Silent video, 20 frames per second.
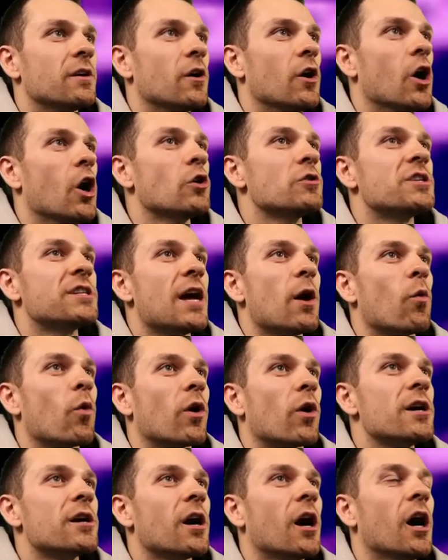Oh, did that
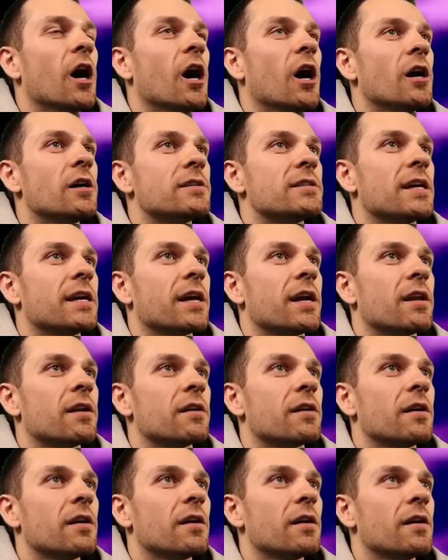work? Oh, dang it.
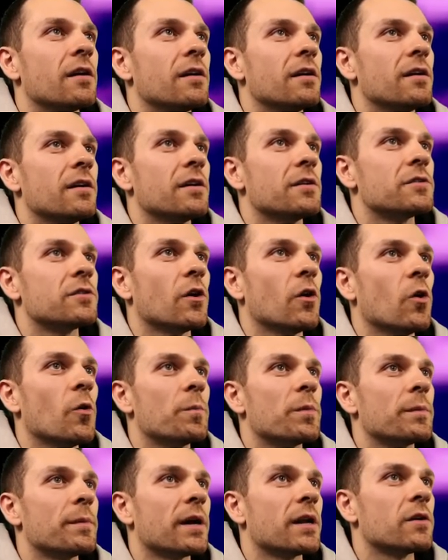I was
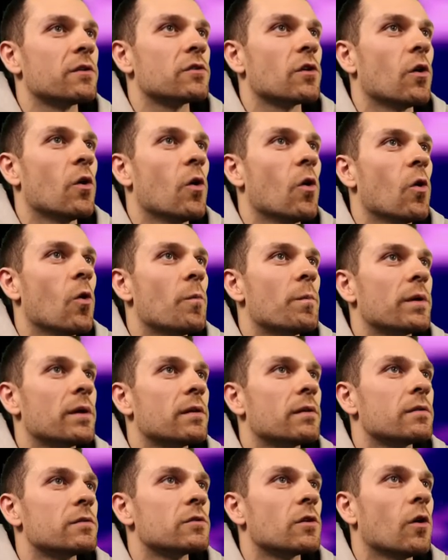hoping, man. I was hoping.
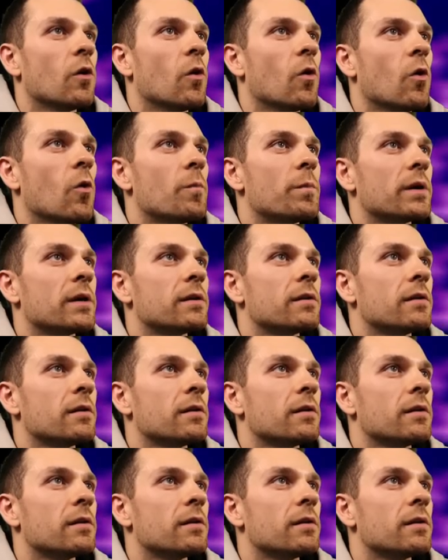I was hoping.